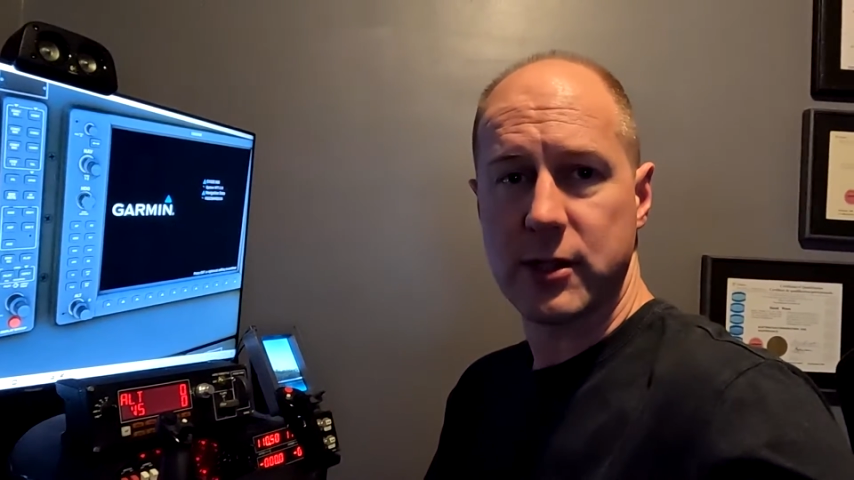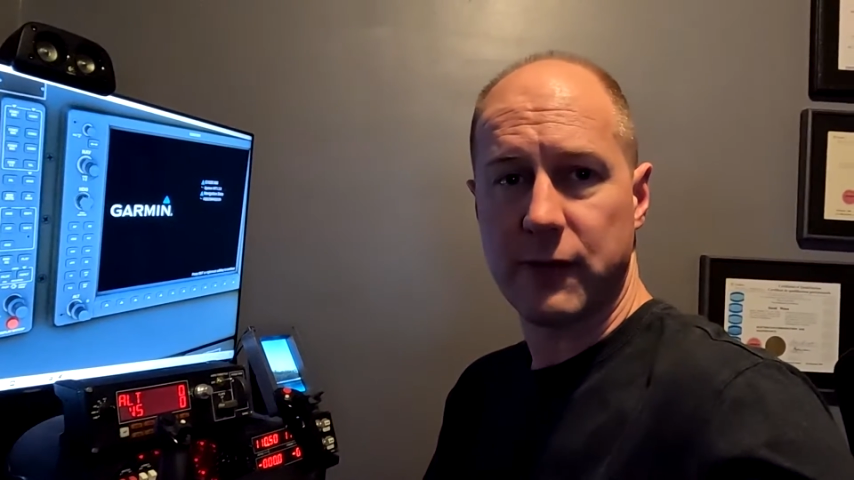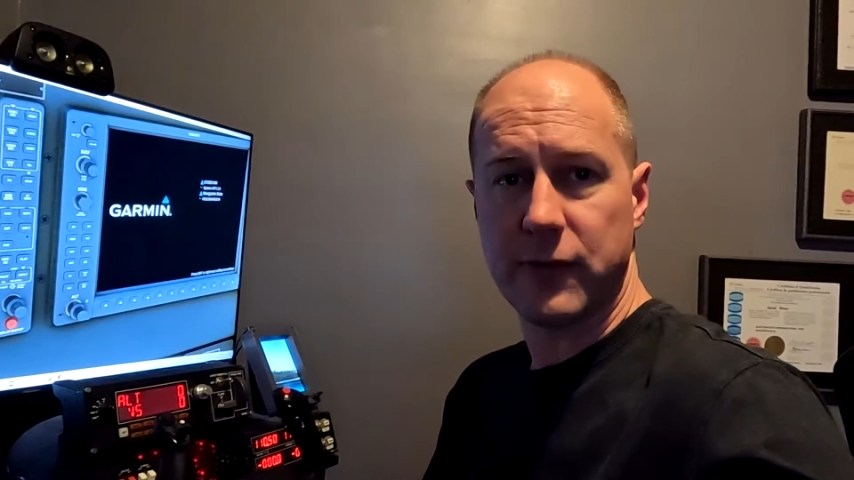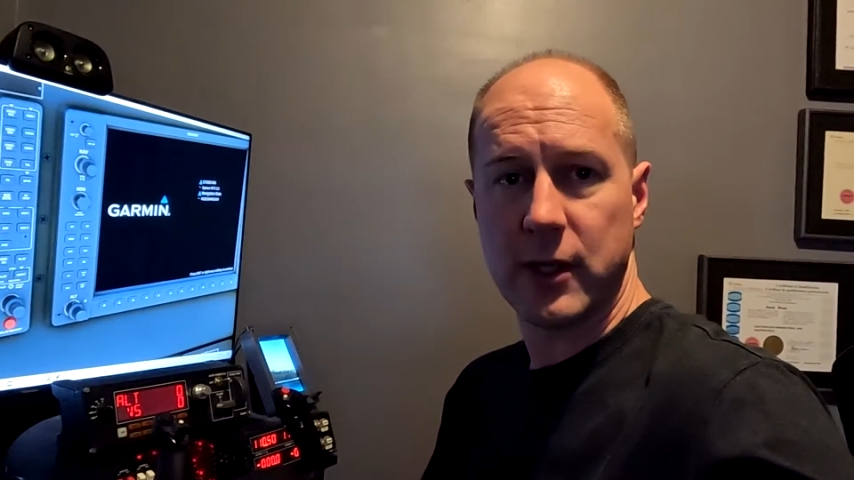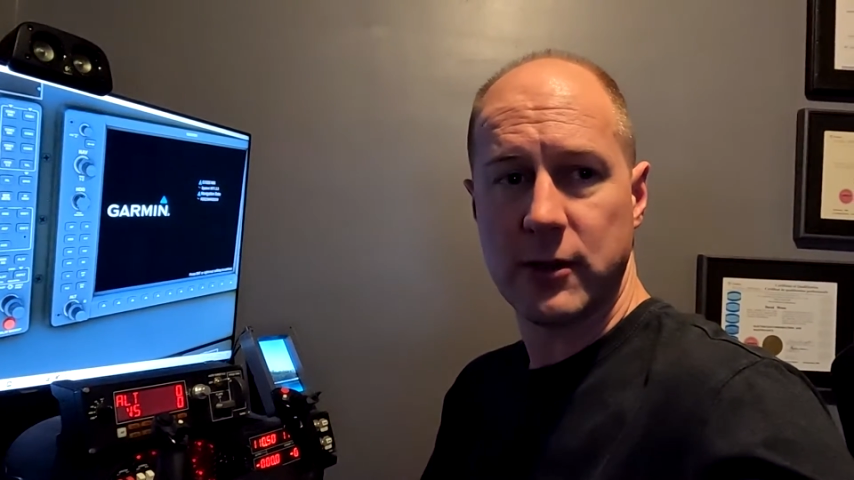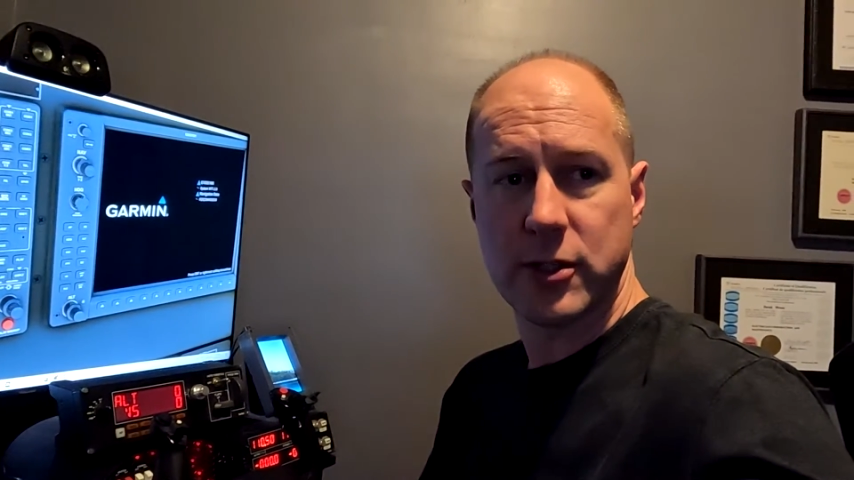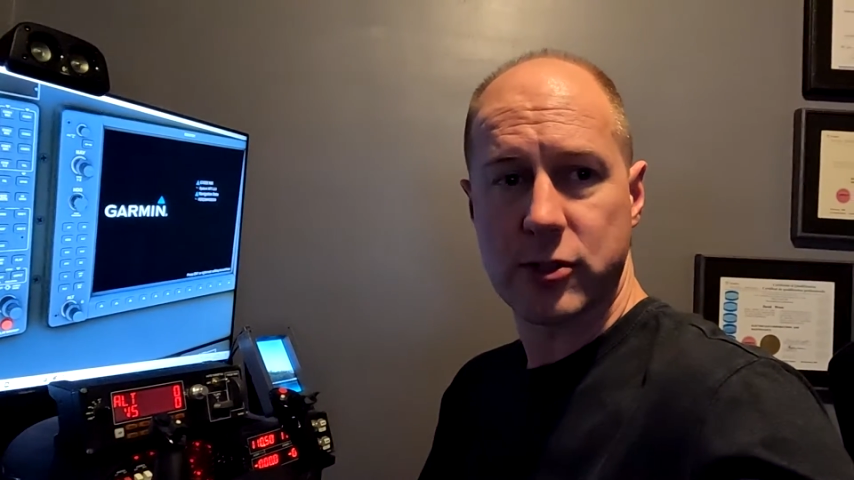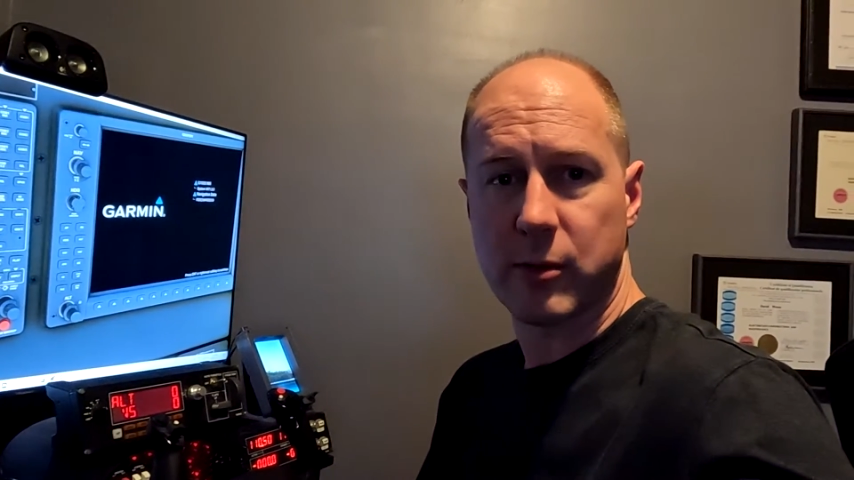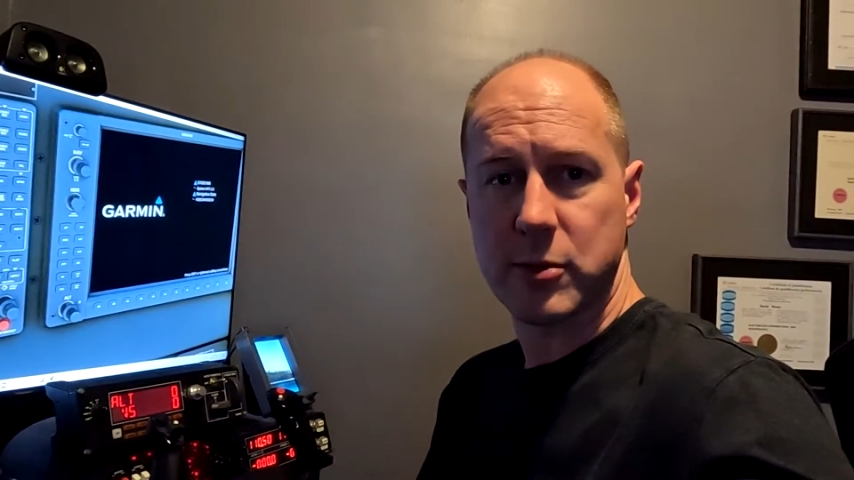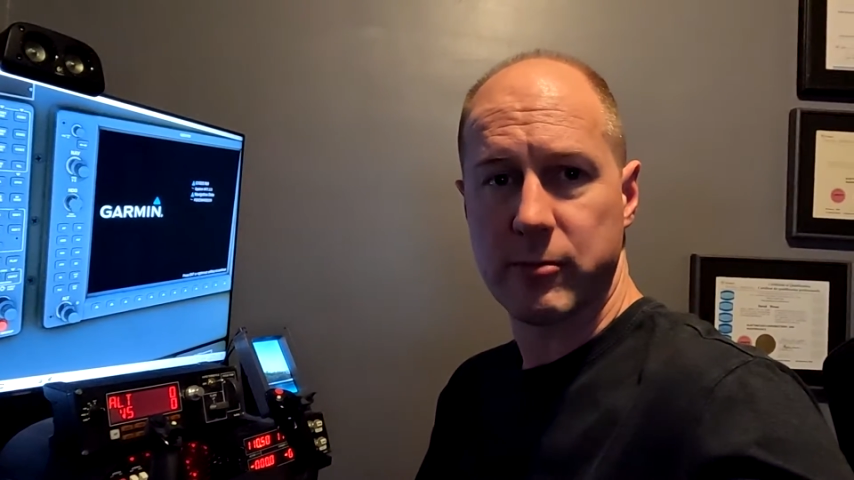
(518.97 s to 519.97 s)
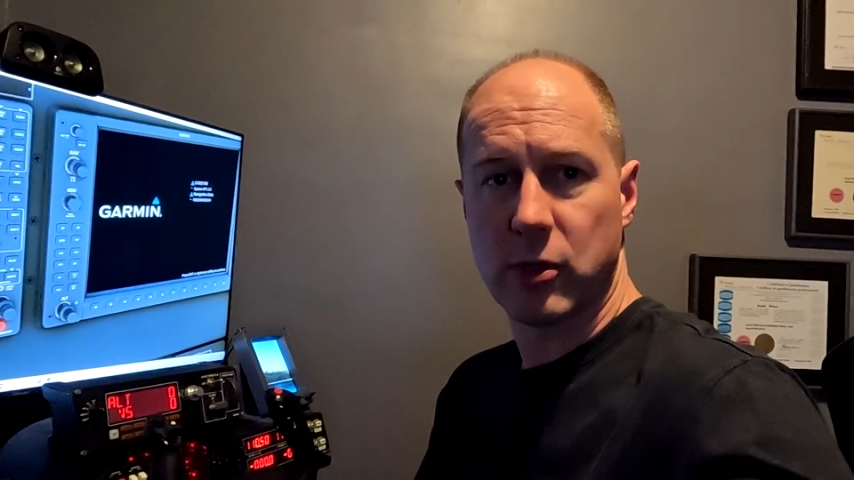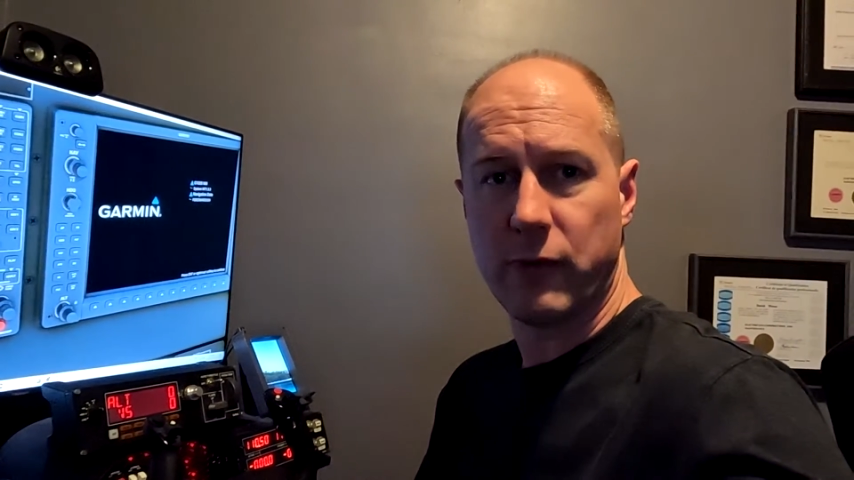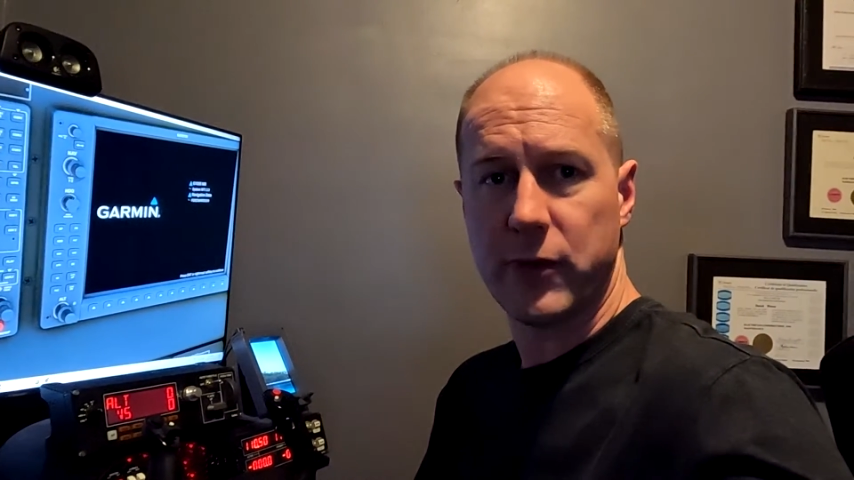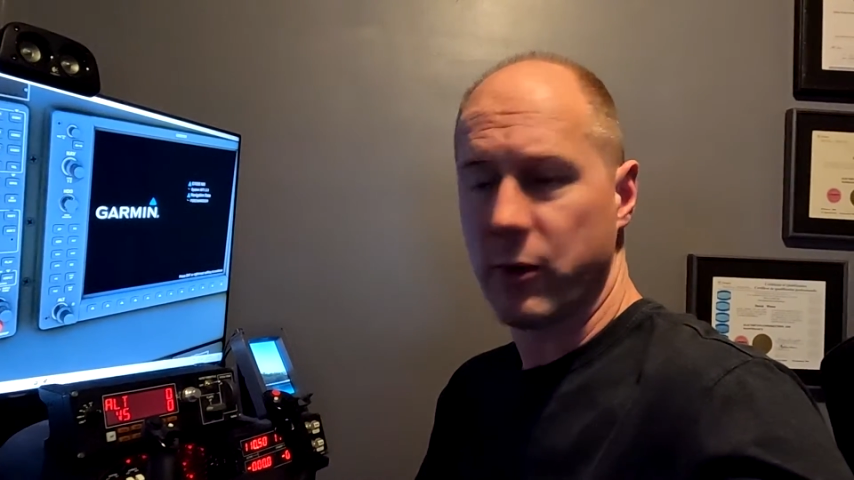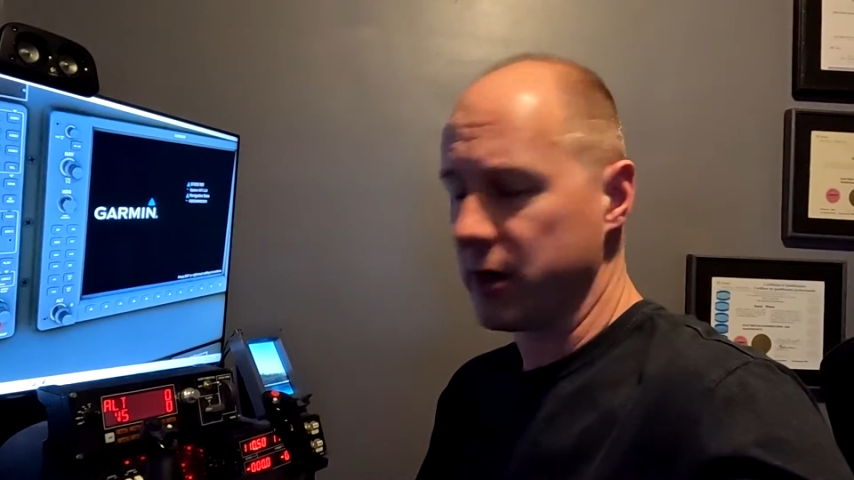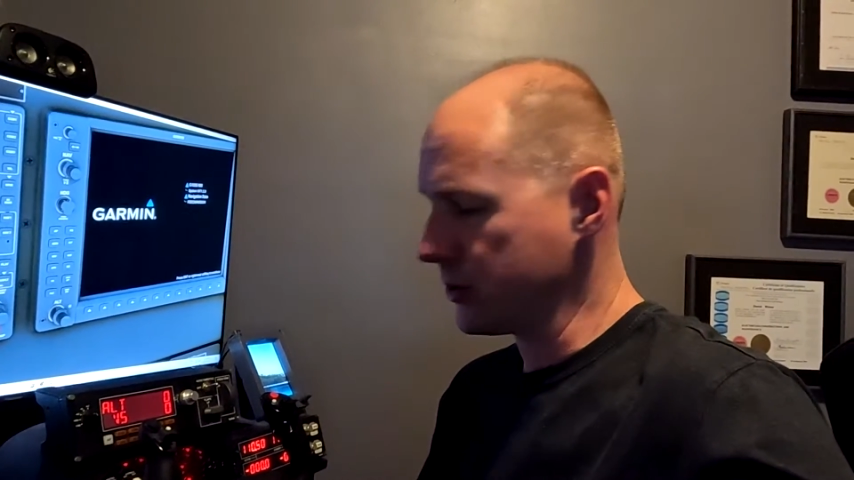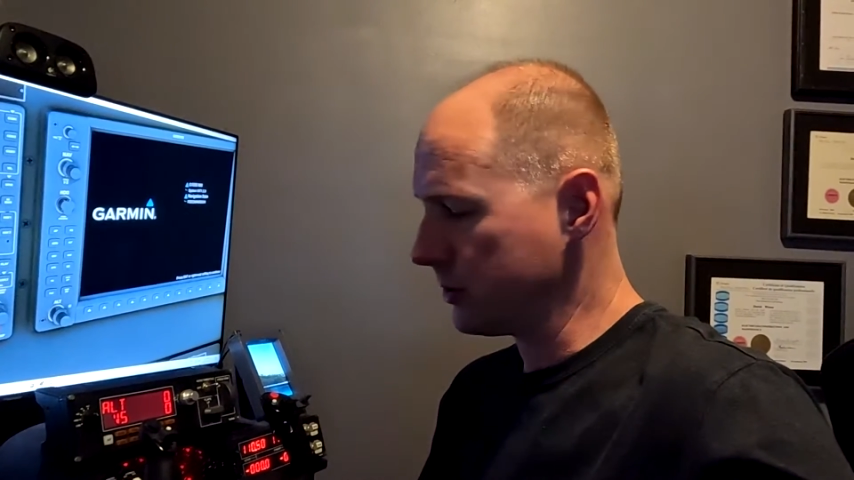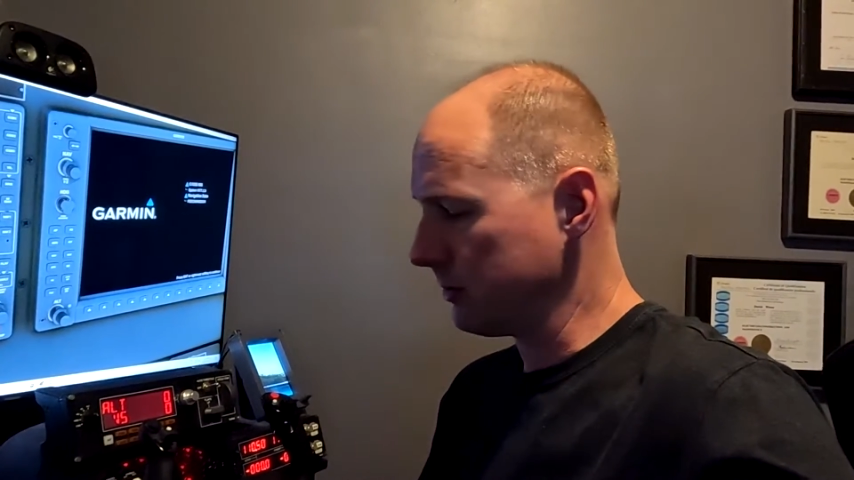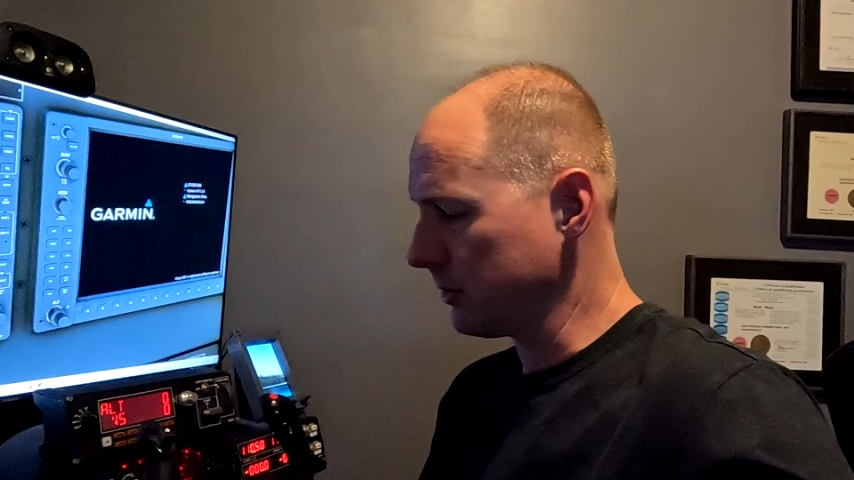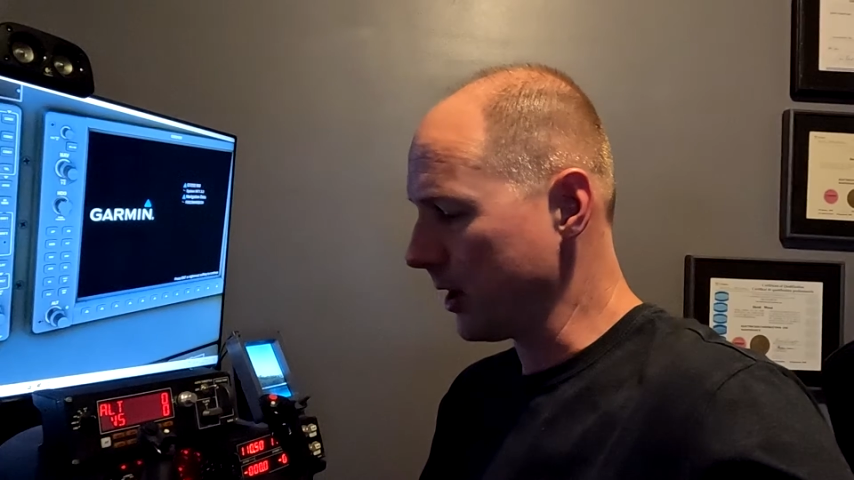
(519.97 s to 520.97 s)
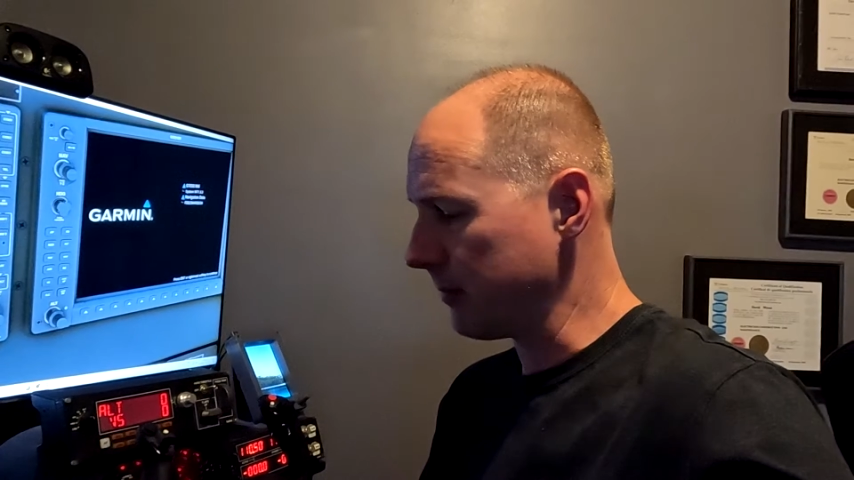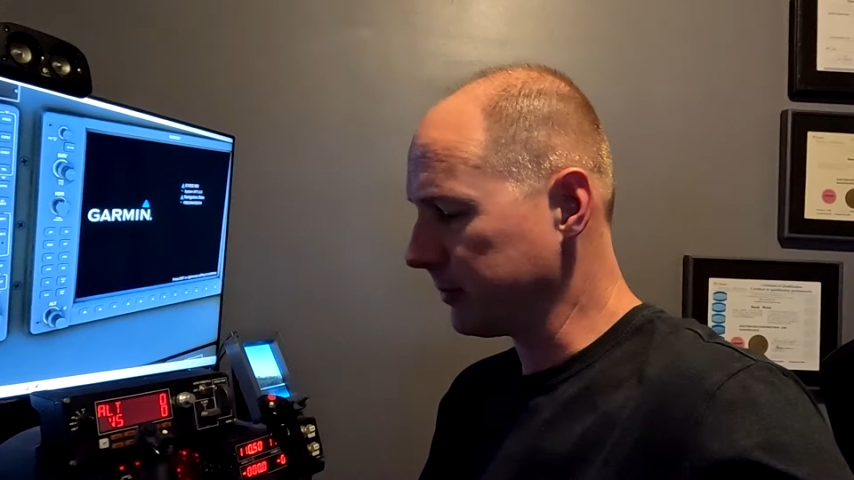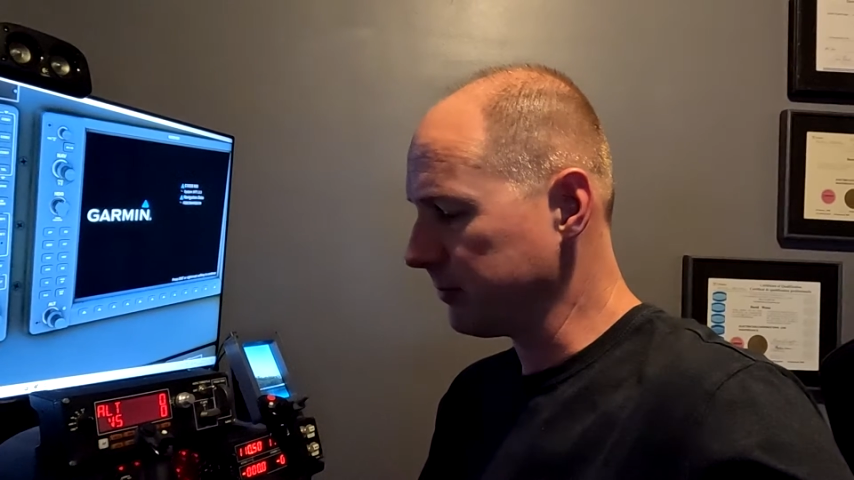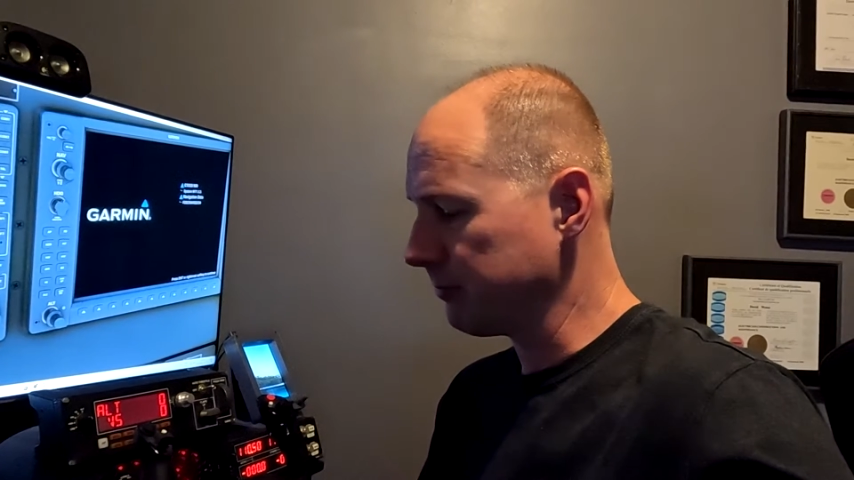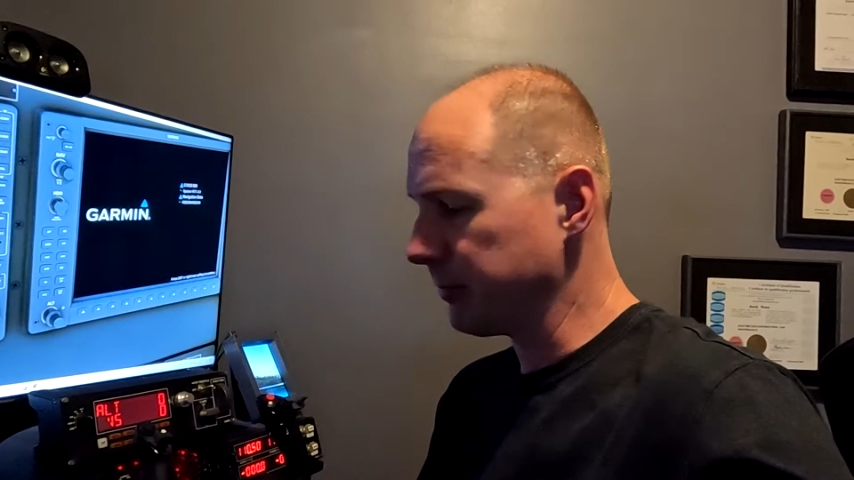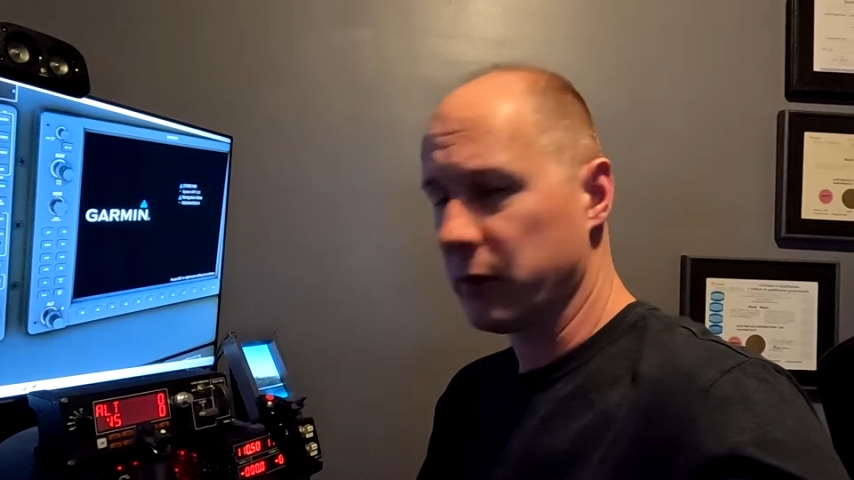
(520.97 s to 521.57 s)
stuff in the description below if you want to um,